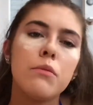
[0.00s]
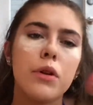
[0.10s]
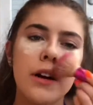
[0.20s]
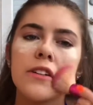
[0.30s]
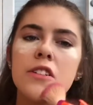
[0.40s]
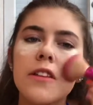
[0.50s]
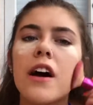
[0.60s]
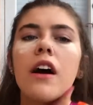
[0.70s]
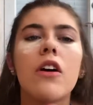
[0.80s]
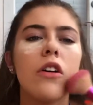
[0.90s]
brush
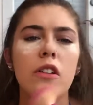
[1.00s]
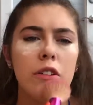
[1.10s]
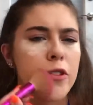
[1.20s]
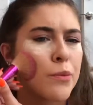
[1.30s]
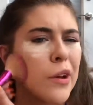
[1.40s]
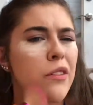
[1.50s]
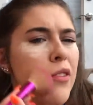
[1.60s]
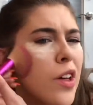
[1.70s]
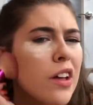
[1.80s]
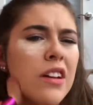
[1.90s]
that all over my
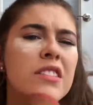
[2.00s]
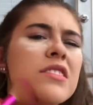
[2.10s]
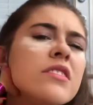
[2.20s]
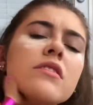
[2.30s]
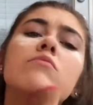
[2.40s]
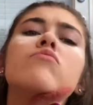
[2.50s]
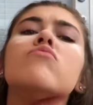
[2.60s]
face.